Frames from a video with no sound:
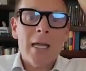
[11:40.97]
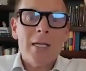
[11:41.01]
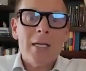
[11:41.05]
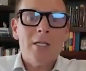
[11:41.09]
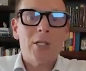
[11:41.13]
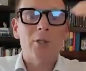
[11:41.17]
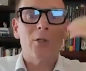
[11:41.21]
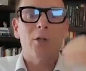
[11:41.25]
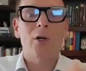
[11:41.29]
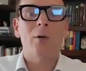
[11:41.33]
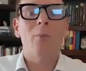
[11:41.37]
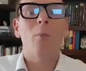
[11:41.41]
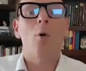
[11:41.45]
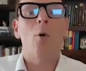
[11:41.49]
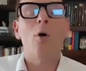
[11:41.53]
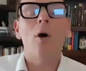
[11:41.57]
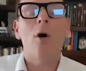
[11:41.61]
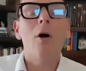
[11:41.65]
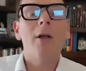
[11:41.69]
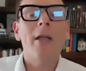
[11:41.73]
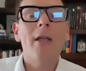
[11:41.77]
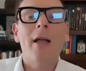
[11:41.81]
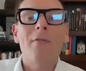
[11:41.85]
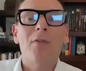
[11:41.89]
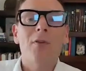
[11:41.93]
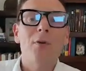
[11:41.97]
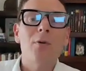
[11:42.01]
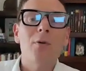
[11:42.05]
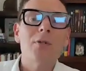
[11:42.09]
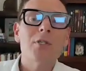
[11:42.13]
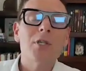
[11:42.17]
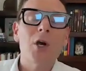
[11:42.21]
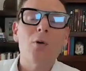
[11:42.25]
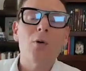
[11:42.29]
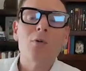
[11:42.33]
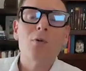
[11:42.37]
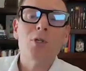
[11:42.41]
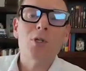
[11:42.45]
To learn more, all you have to do is
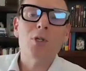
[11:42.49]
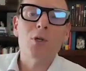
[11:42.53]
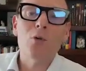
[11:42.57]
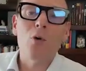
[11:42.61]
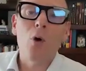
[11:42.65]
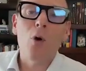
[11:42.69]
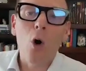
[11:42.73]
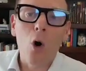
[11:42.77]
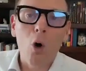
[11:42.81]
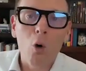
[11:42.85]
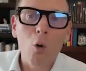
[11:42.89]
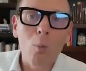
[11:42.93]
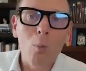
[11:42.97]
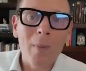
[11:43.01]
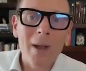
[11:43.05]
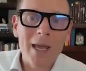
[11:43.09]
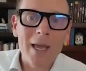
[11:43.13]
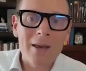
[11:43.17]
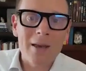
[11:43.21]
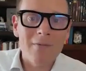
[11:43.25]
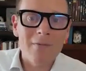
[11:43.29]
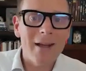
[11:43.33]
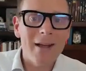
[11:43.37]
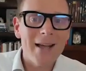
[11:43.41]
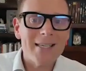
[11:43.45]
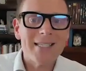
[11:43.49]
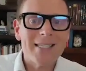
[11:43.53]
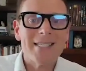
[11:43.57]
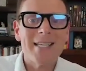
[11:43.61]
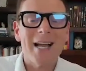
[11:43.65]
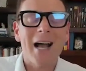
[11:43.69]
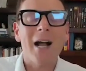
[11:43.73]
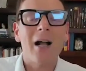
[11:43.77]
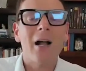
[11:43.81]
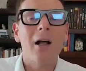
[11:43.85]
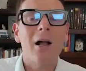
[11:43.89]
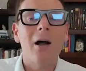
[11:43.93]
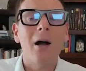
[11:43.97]
go to
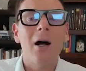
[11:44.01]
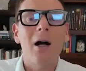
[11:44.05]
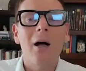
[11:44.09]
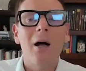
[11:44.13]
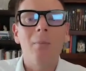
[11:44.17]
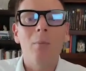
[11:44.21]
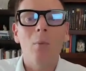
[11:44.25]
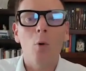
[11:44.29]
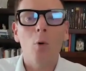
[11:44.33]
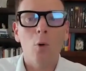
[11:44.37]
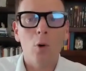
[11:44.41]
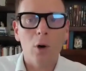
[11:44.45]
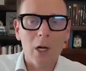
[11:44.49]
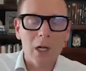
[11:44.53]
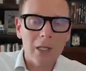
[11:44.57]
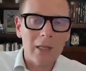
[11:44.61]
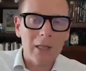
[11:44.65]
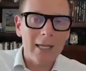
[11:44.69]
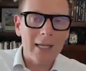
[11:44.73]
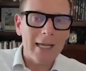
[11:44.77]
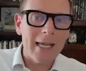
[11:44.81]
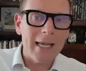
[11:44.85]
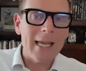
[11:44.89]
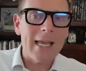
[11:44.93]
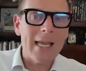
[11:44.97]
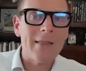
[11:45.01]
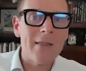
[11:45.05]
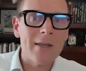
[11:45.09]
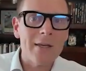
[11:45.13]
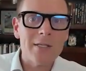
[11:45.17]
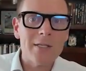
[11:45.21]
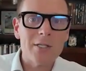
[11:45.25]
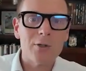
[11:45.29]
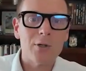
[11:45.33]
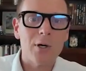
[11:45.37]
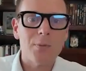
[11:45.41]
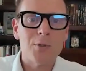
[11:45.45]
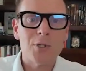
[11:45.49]
homeinvest.com or click in the
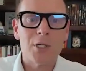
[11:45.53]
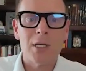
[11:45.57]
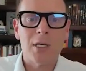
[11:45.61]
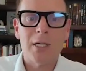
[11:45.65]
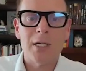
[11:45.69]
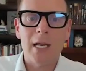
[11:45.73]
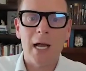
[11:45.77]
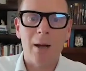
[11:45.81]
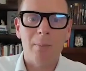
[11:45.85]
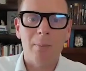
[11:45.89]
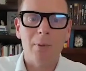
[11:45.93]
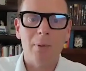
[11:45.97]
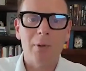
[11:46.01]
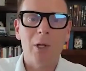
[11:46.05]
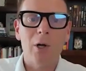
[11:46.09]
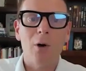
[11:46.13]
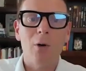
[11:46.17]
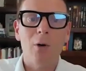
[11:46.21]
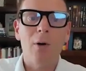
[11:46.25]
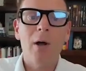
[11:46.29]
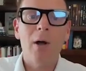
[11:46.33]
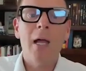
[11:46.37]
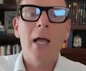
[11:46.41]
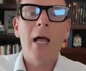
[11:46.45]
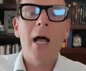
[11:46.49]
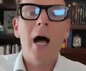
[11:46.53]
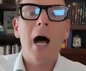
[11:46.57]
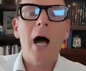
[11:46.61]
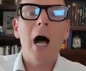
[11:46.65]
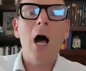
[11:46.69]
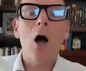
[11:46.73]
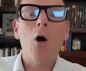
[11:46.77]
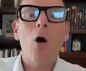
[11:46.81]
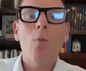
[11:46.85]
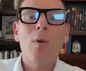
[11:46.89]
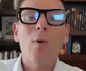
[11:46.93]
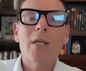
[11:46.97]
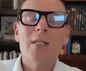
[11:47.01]
description down below.
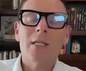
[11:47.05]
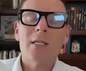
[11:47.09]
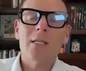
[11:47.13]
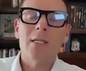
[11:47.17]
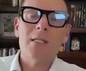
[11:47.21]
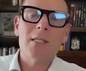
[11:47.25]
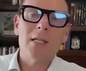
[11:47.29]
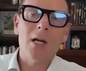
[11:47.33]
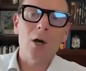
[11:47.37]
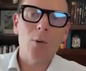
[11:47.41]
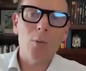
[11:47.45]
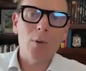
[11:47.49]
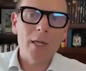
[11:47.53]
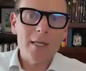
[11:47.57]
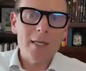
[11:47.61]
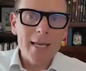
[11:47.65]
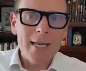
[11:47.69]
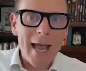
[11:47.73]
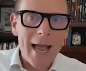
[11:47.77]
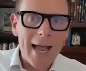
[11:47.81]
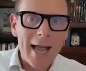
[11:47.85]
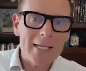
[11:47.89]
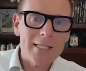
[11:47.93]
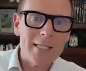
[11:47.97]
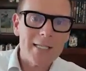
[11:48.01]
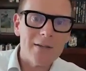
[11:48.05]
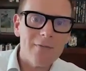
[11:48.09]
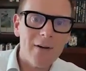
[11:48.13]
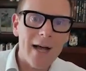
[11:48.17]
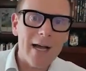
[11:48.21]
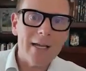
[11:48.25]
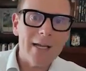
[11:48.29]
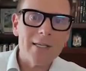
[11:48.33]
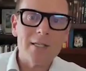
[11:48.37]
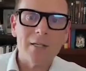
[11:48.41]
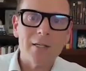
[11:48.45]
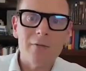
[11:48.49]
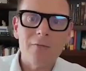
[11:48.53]
Always consult with a tax
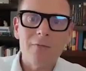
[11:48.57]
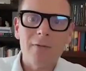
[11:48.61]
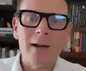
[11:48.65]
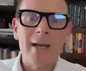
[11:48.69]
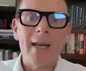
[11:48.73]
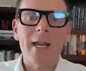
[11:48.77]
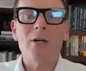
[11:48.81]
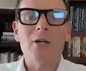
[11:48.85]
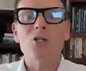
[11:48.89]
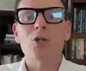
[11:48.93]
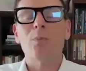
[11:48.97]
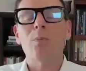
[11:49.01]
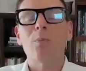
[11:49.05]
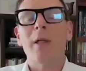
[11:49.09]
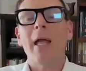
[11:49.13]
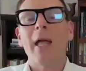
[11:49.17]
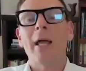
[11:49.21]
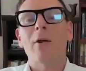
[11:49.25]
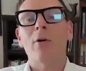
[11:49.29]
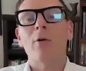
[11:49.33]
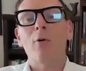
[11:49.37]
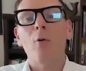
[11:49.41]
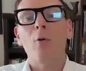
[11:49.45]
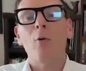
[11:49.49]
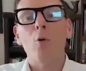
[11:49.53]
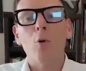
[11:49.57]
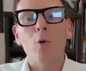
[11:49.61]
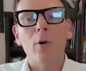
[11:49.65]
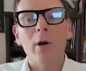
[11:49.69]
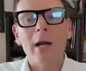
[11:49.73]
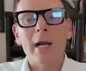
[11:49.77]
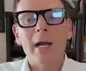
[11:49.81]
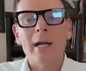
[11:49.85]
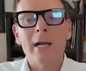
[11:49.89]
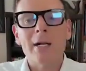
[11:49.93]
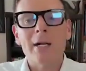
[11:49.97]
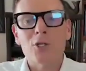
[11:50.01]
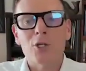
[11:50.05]
advisor, financial planner, or
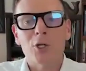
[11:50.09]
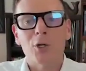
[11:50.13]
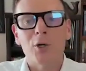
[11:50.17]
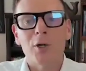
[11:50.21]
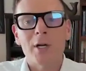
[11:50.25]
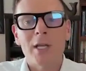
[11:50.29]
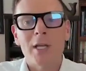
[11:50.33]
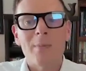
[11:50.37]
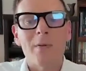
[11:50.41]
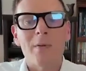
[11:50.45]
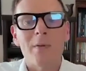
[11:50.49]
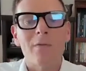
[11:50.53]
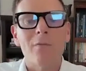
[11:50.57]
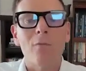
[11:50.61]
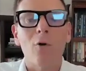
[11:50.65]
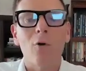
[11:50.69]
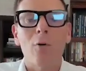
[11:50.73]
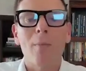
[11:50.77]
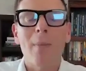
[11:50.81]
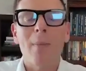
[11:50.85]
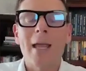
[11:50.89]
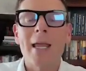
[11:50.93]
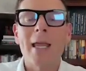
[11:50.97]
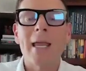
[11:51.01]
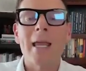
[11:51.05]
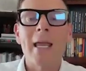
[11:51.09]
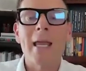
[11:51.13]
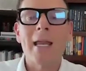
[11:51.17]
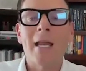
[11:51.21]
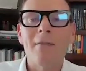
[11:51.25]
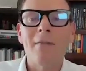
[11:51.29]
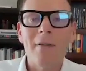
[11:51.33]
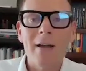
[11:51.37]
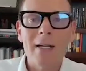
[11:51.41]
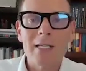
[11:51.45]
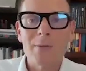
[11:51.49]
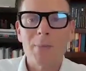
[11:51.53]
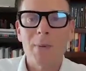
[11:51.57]
an attorney before making an
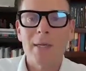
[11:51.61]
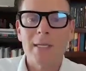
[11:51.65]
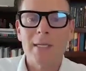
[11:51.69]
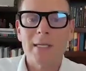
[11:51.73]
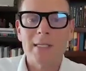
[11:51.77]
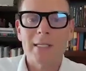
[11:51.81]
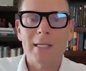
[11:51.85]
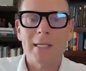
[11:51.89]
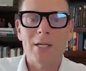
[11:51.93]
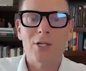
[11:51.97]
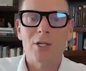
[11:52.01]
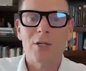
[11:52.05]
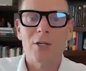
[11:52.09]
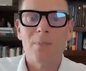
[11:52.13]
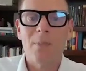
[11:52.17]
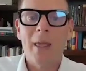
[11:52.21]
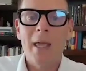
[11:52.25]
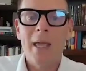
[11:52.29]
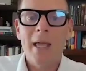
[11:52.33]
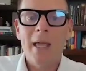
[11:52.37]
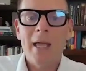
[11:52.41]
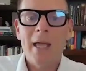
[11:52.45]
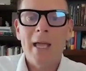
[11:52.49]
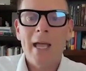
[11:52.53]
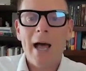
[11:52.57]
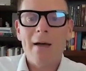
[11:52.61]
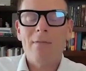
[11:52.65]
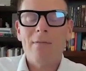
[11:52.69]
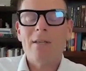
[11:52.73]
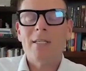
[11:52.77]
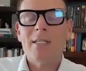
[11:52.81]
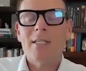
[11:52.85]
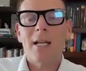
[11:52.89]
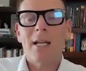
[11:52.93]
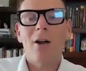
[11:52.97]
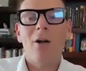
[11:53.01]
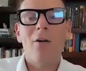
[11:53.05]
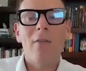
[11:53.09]
investment decision. Having
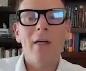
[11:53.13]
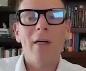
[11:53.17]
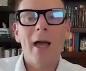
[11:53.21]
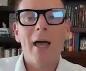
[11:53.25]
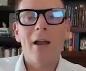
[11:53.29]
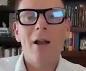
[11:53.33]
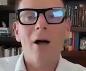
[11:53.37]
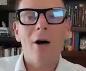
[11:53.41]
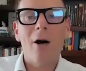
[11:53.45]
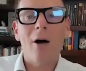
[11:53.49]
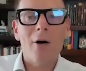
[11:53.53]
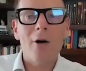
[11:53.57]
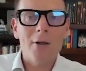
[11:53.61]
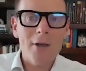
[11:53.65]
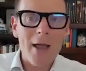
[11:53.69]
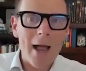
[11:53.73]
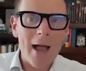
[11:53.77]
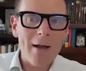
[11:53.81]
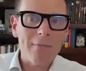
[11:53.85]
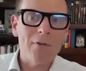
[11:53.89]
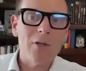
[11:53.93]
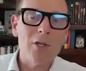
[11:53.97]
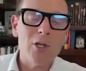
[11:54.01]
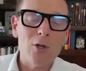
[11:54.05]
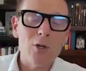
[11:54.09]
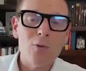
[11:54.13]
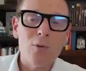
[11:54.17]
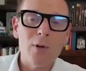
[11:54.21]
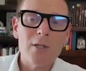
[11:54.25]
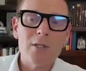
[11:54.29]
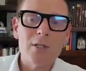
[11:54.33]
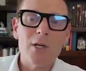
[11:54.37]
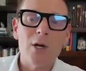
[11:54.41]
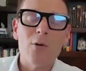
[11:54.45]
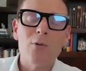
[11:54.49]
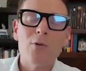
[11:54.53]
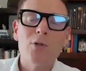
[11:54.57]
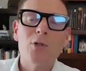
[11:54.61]
said all that, all you have to do is
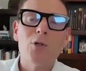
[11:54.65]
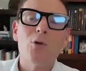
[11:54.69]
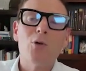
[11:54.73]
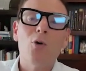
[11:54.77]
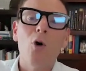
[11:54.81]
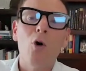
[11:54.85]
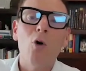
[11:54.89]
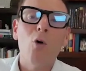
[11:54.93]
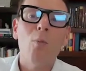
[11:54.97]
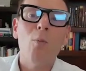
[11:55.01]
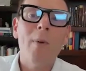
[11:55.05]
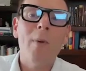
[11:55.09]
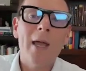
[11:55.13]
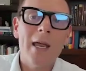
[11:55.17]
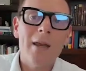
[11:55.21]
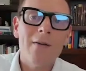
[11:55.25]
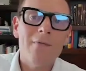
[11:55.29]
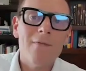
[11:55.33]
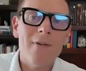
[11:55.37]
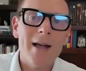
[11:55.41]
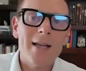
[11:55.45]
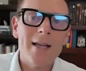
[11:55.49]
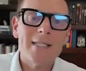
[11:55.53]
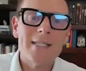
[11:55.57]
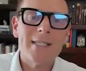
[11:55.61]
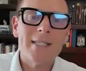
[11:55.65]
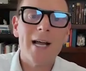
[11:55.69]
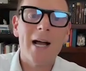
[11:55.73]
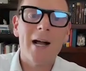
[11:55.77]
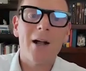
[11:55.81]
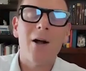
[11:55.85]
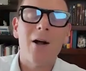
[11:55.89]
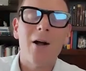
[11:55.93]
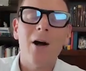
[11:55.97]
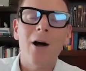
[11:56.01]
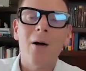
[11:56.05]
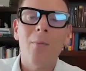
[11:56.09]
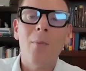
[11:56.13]
go to
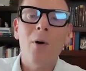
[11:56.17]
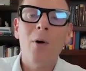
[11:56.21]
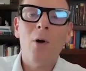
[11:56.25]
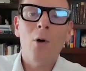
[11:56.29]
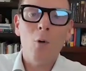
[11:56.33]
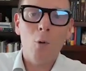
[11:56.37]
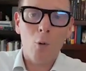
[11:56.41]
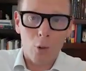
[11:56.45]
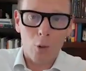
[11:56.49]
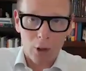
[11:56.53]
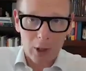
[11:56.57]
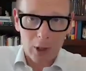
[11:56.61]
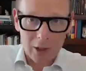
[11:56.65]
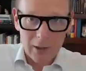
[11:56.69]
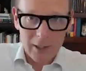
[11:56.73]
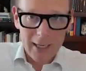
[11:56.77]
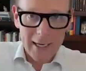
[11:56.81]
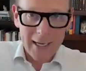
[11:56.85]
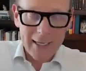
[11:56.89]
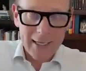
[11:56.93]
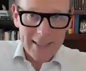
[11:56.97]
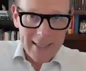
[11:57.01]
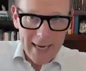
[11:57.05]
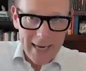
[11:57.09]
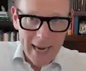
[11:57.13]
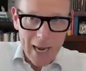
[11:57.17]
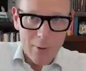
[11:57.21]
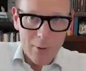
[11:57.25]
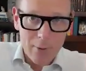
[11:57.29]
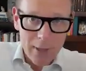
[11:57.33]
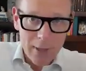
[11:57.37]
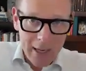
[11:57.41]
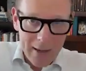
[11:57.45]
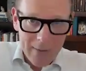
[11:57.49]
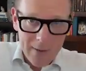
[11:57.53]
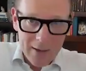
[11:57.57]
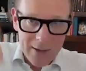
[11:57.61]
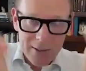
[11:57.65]
homeinvest.com or click down
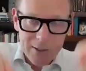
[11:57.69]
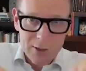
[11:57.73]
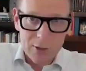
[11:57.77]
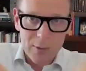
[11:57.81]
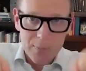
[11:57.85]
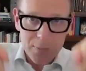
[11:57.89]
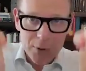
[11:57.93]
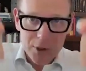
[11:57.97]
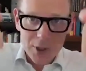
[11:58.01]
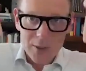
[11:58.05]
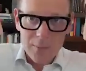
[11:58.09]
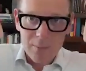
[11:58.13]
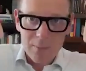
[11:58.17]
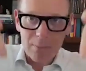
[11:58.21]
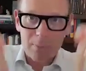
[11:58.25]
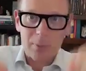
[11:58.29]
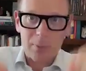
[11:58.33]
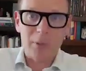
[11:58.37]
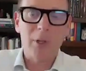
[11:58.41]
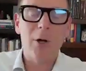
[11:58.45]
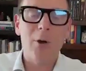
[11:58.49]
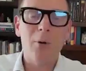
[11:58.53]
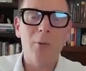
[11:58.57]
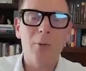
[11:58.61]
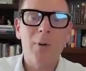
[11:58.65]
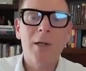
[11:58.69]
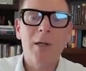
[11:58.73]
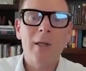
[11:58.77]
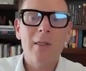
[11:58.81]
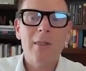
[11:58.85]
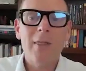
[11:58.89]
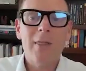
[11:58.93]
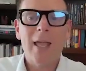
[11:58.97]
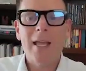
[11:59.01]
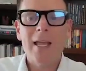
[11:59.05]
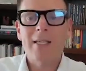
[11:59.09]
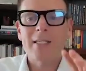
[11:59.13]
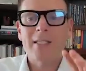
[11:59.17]
in the description below.
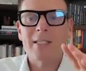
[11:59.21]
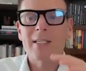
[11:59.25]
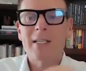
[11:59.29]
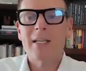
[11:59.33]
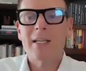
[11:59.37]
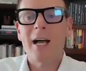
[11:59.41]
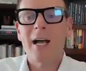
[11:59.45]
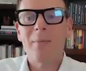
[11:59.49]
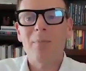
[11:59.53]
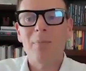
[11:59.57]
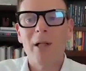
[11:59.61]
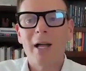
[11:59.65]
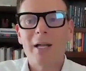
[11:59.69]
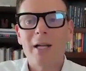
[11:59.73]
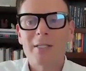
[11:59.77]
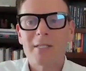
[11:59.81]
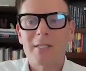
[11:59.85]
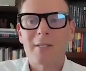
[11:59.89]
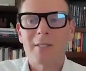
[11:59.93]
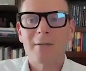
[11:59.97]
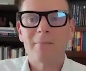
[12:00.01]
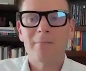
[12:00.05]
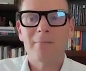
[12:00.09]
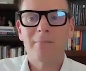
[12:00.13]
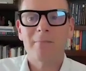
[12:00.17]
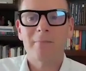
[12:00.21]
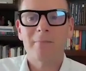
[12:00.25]
Thanks. God bless.